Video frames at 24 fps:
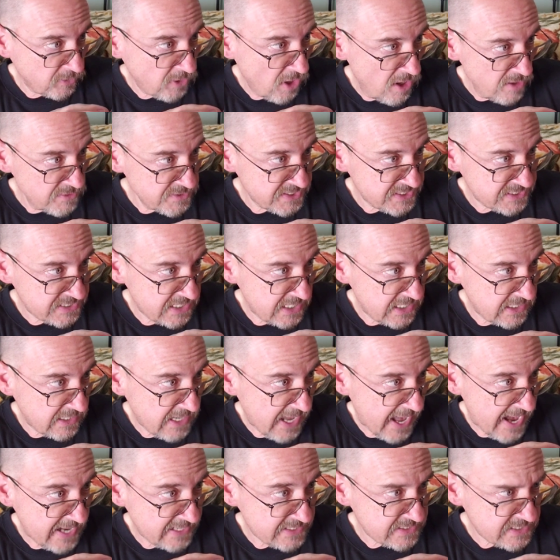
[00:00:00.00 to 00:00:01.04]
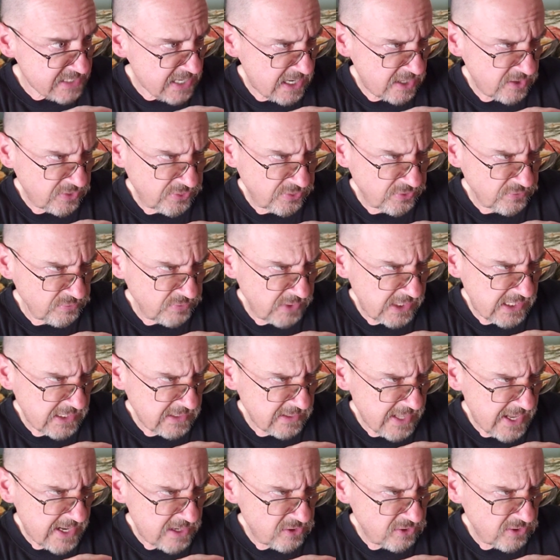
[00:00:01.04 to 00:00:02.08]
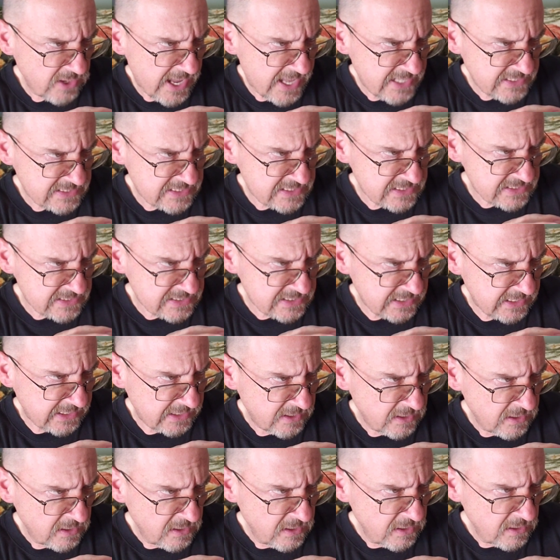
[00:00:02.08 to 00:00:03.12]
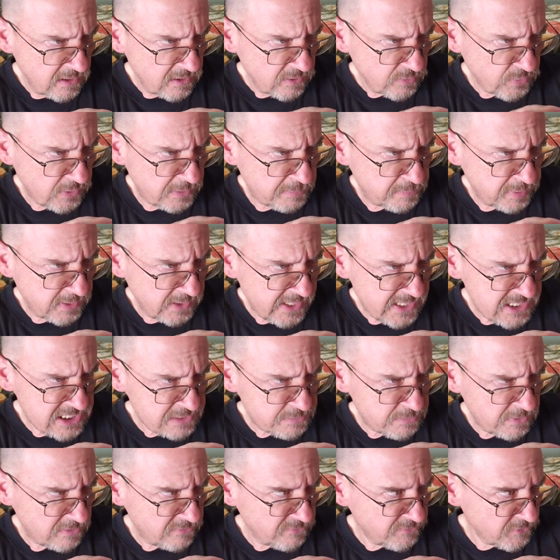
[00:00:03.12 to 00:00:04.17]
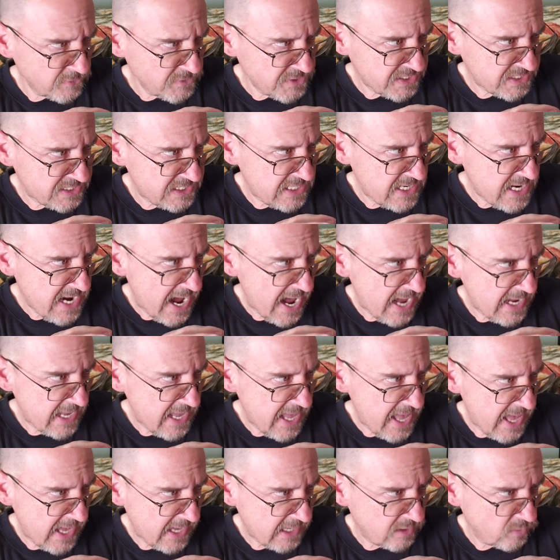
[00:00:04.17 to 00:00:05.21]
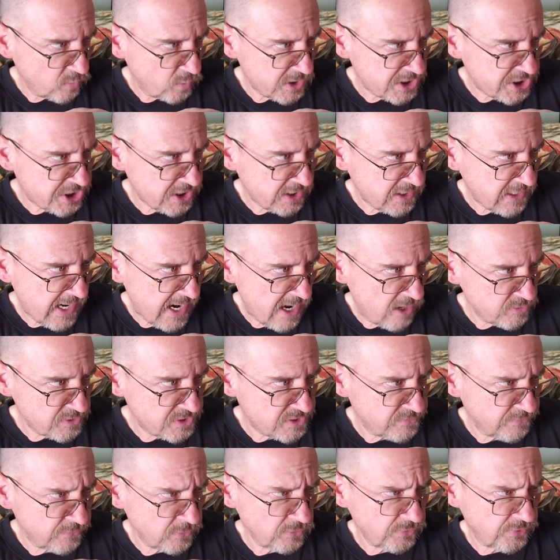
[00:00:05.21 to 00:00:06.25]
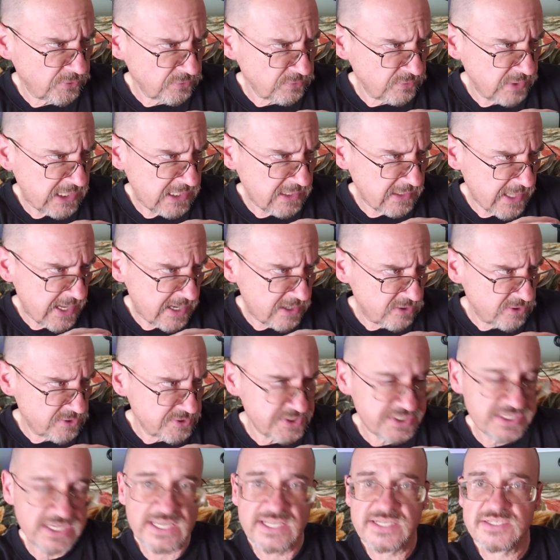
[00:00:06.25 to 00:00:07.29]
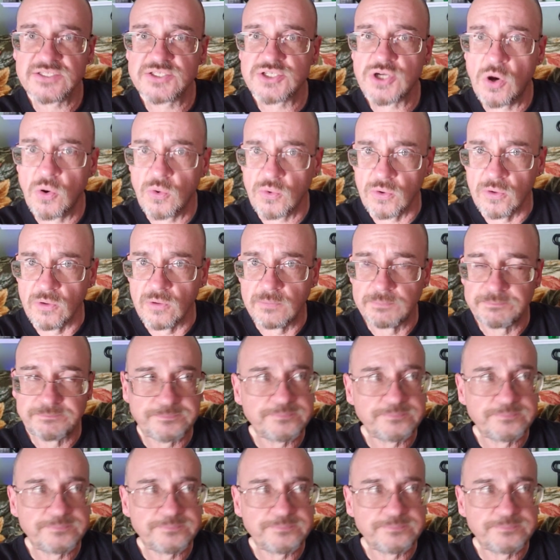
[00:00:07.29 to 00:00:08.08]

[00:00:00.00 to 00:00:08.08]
call sin as a three letter entity, replacement for CIN, which accounts for three letters in total.